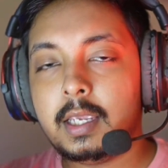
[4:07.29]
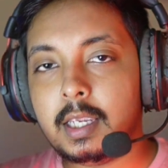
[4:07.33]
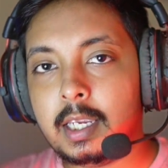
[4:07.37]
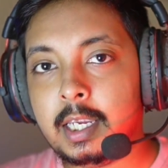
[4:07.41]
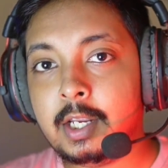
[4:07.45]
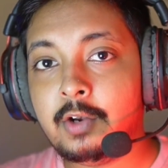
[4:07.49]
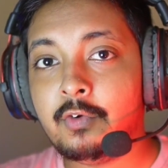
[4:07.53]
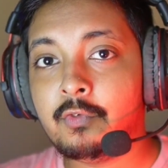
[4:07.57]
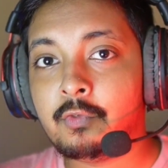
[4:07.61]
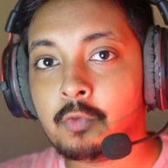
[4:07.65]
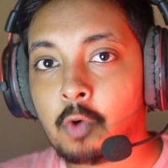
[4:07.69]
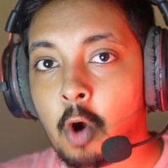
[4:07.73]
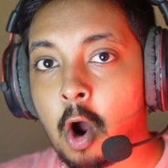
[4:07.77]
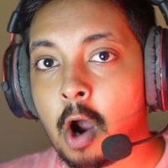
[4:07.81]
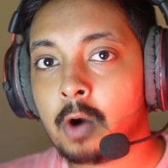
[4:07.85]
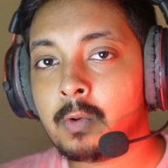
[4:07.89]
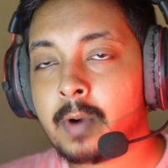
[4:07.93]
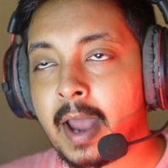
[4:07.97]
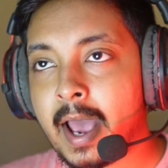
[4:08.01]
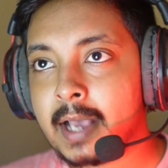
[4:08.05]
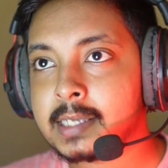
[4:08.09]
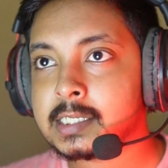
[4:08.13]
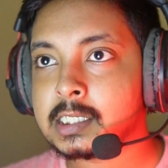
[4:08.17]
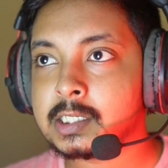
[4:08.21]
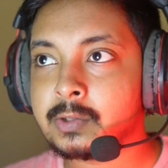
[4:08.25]
in raw
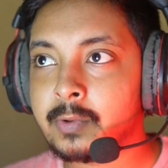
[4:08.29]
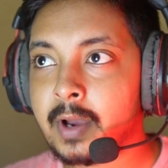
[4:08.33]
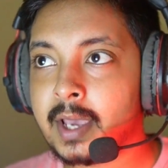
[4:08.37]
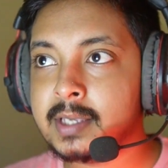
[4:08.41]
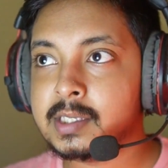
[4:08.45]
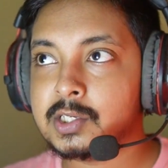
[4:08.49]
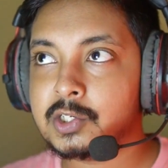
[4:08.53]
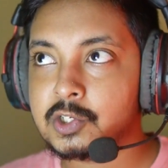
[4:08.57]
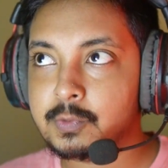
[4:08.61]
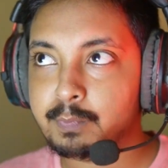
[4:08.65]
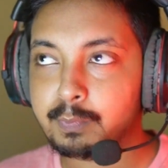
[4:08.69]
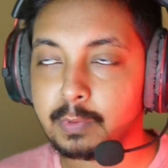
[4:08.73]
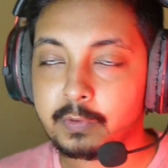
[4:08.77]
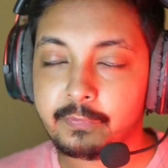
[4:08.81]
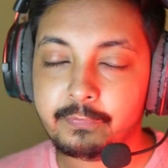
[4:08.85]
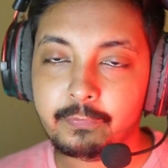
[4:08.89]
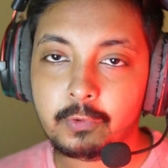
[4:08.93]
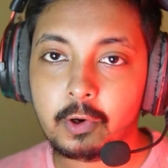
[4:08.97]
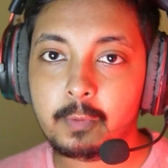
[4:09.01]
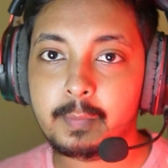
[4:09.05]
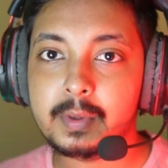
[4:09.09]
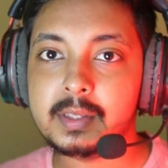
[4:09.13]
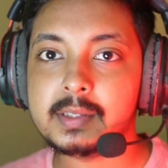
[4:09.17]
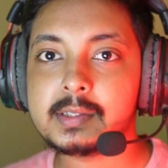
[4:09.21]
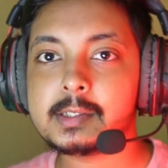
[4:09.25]
rasterization
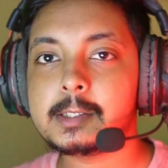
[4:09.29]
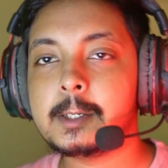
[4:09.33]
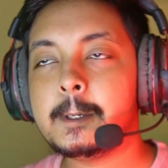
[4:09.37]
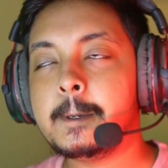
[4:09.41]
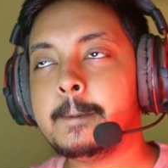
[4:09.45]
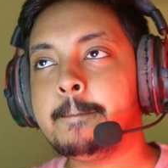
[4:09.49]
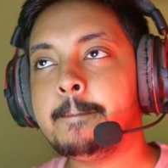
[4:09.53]
performance.